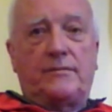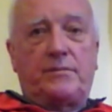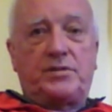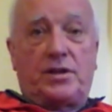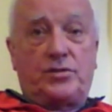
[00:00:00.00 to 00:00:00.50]

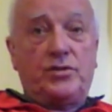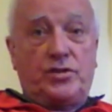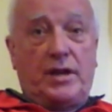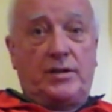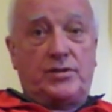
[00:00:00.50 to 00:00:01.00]
position
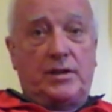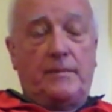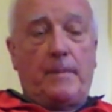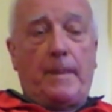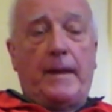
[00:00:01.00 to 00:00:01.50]

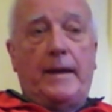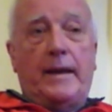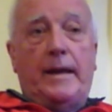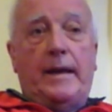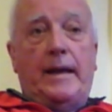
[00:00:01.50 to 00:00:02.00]
changing,
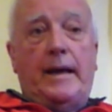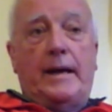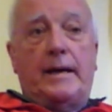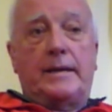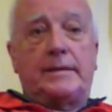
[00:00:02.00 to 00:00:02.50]

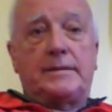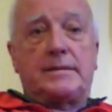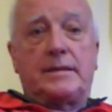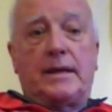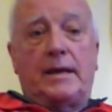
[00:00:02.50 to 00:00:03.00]

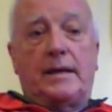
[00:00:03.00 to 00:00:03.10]
and